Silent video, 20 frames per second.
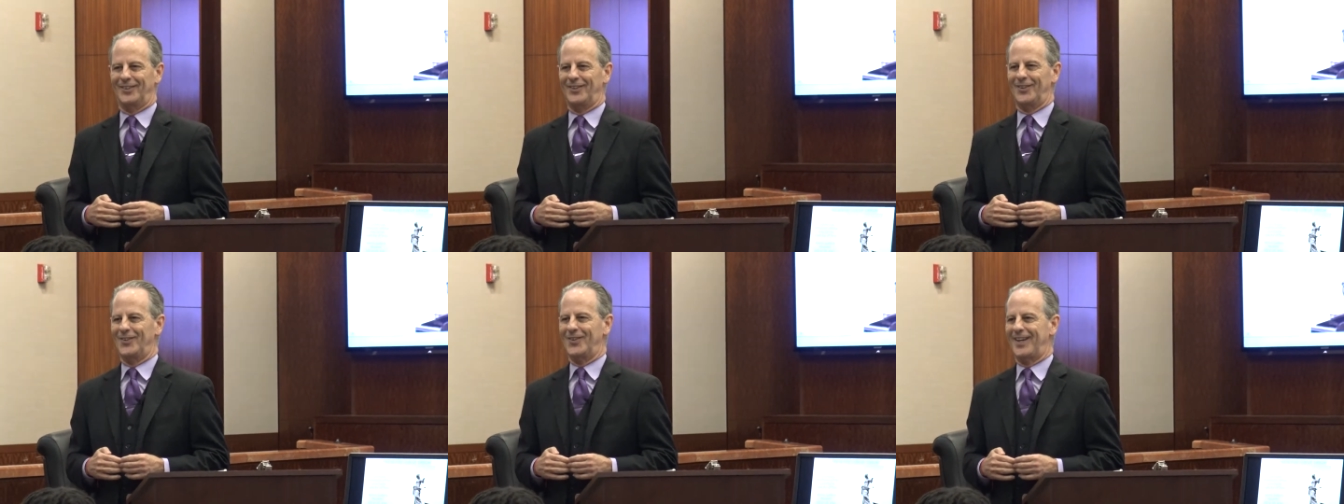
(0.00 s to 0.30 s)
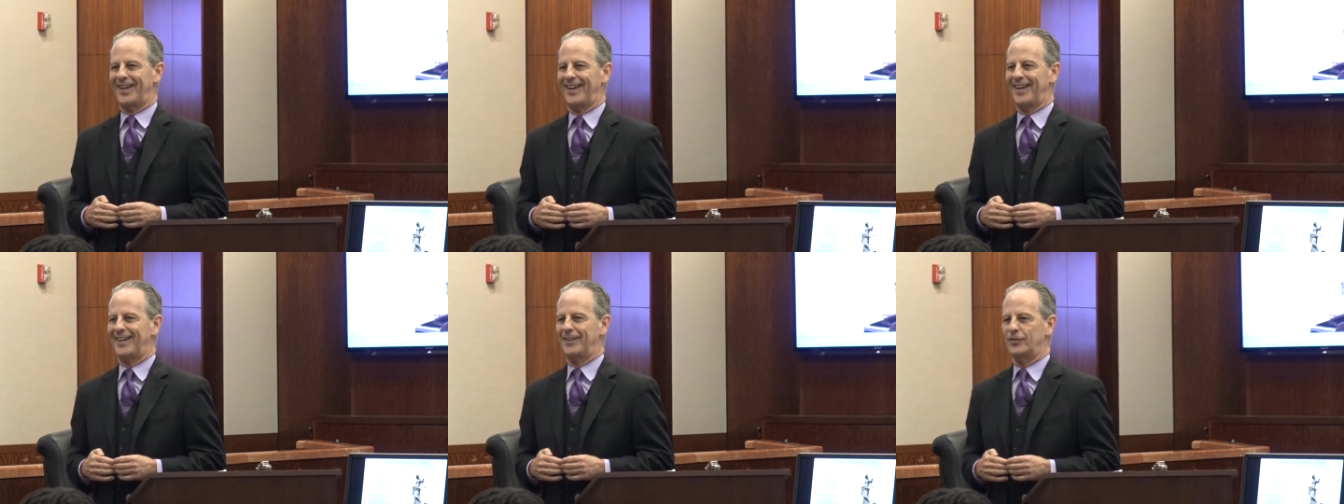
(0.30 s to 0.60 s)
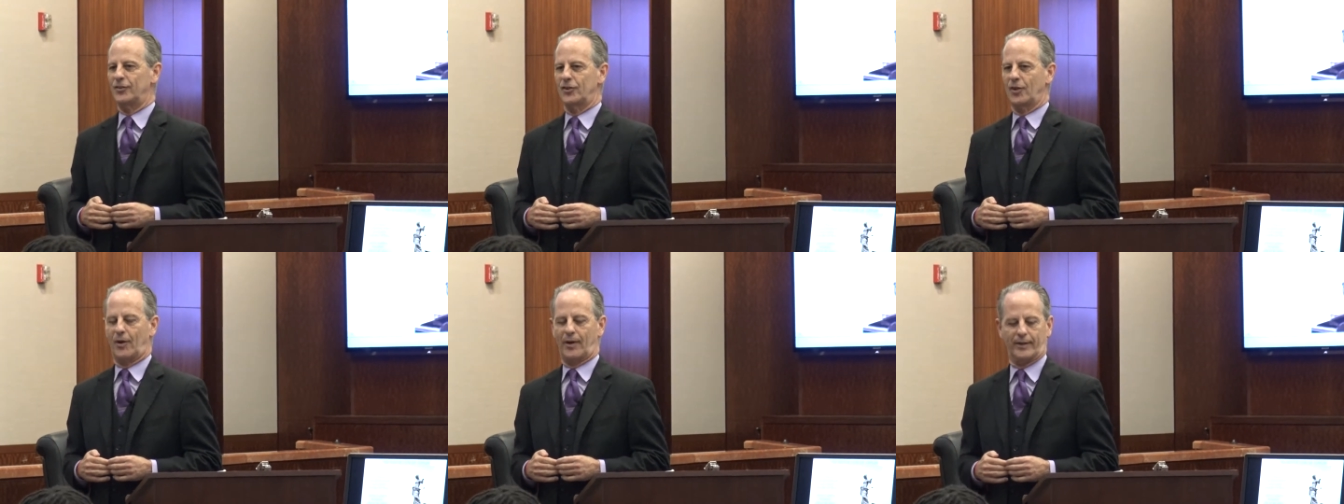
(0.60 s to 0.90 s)
Okay?
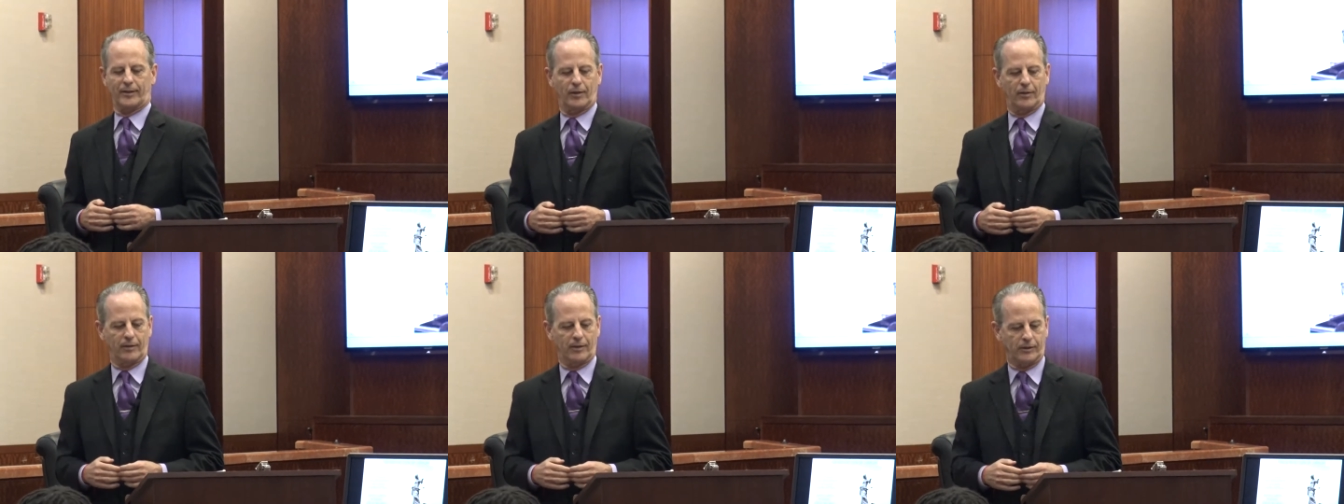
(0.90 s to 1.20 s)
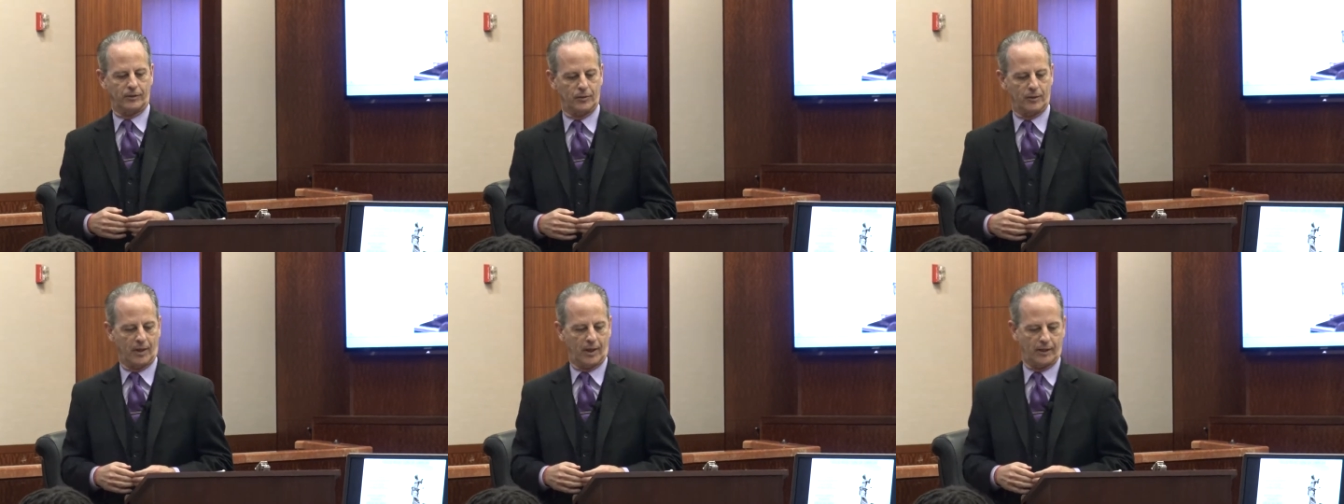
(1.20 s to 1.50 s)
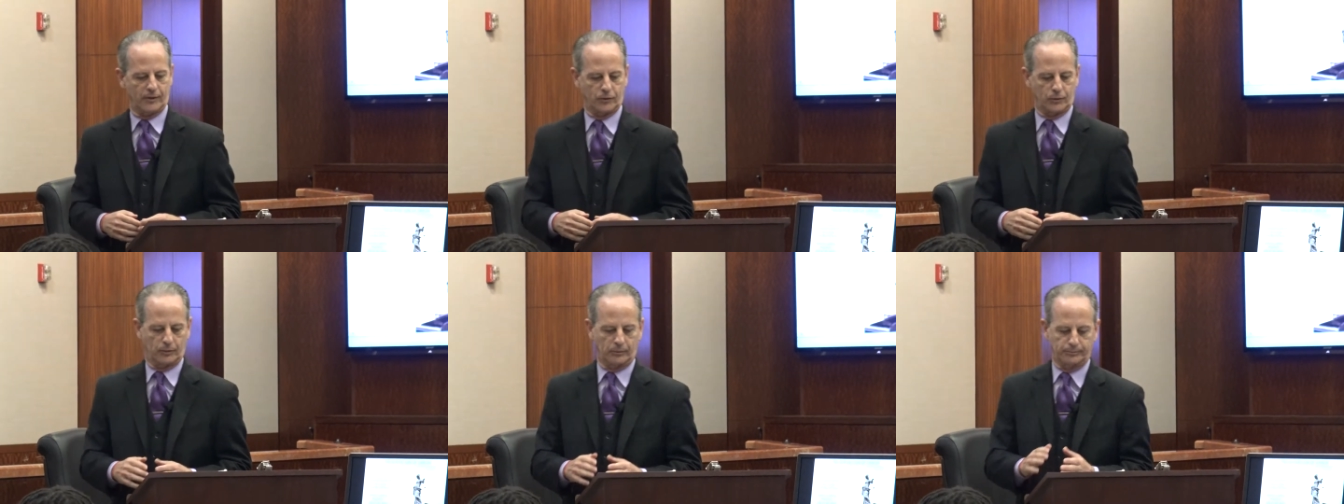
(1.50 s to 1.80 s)
So I know that you
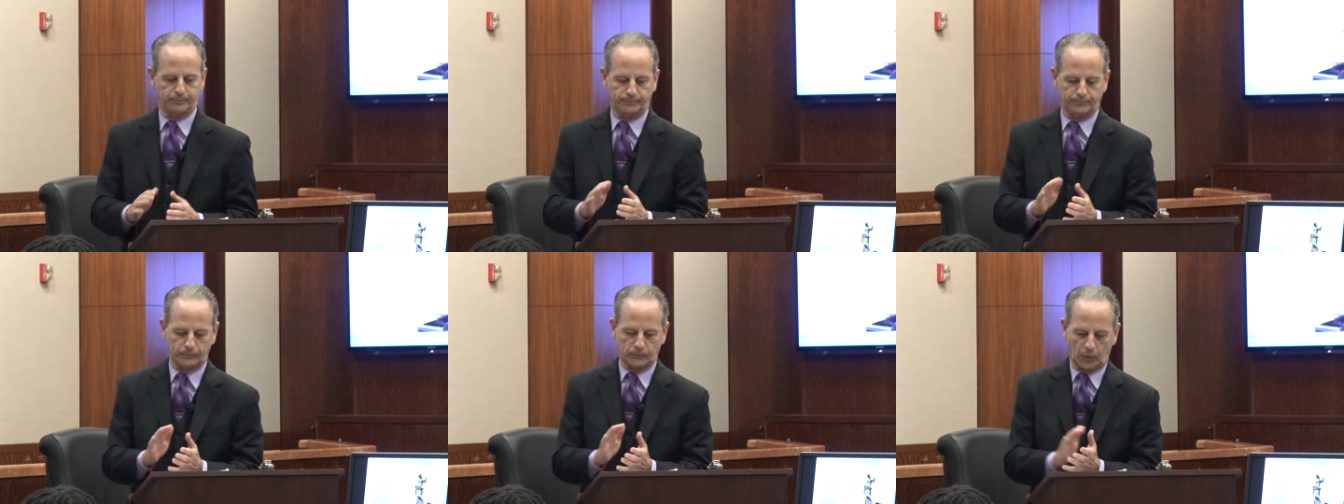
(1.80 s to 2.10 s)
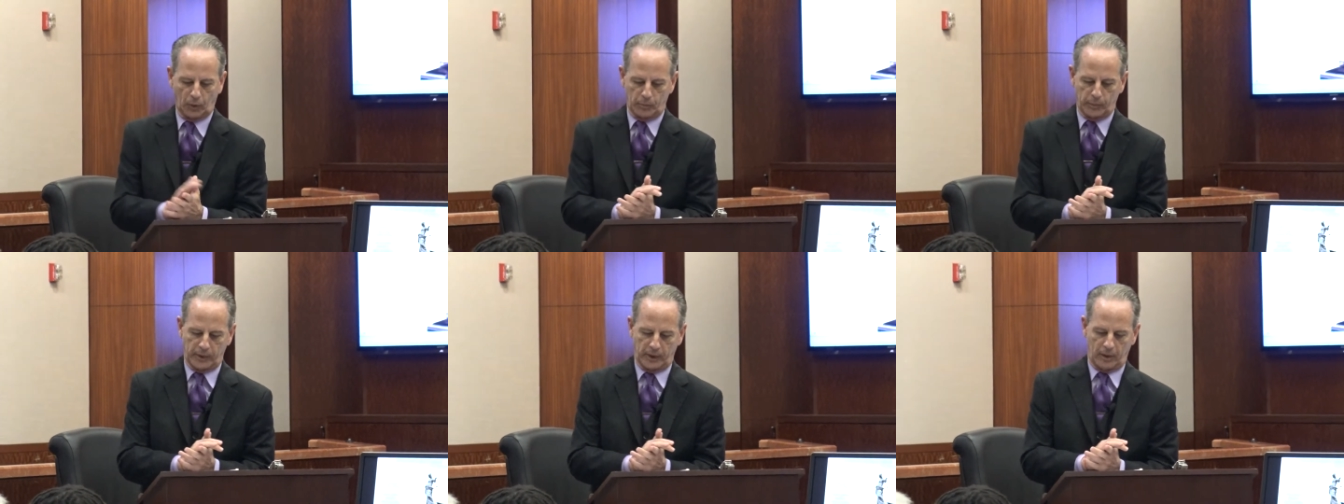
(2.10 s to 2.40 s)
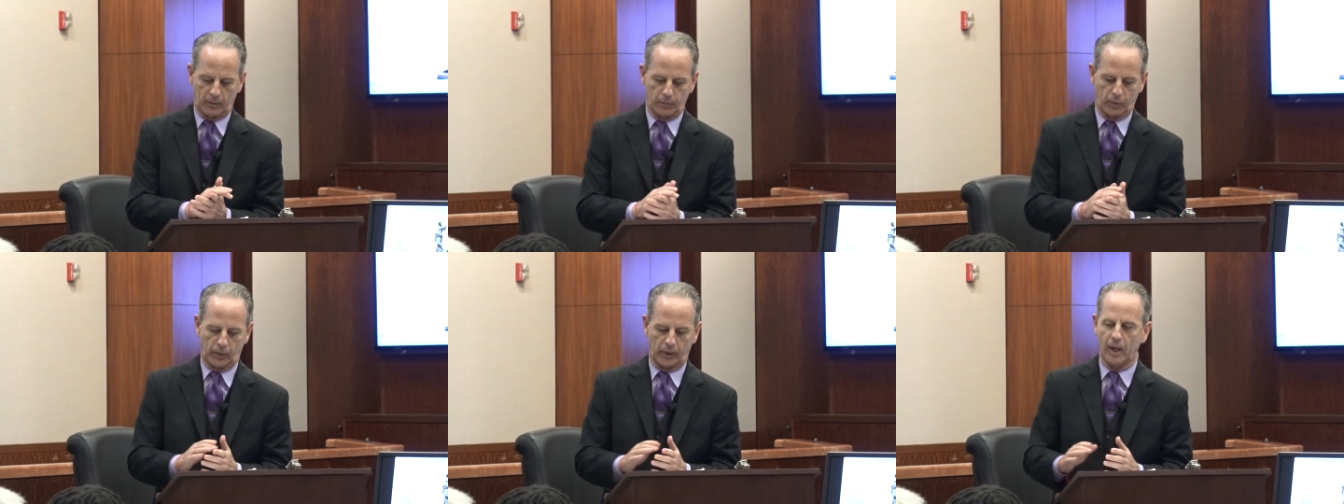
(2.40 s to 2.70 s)
guys will be
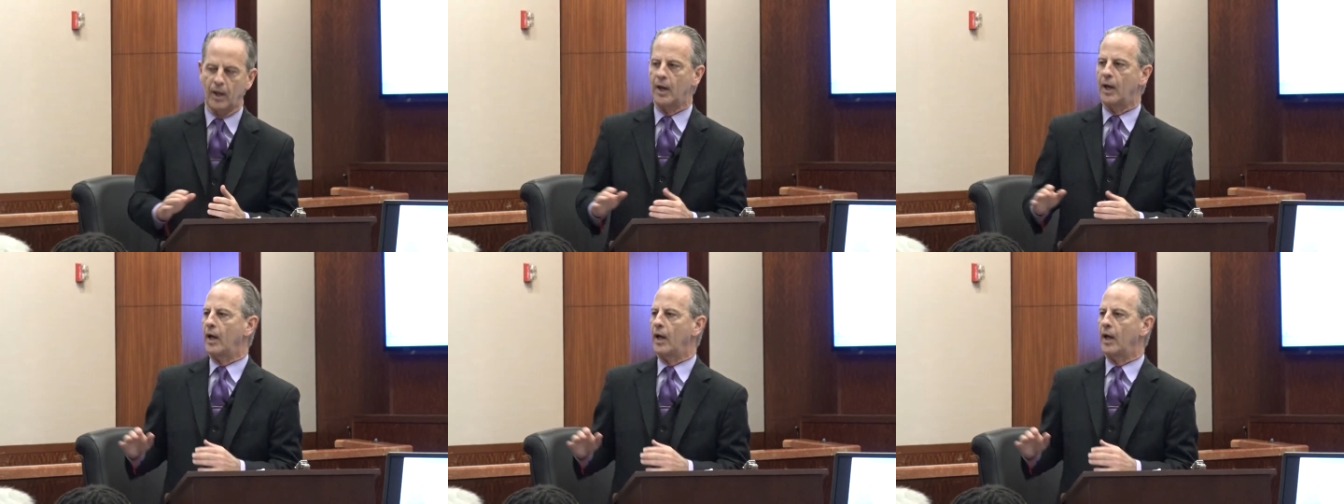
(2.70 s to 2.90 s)
on board.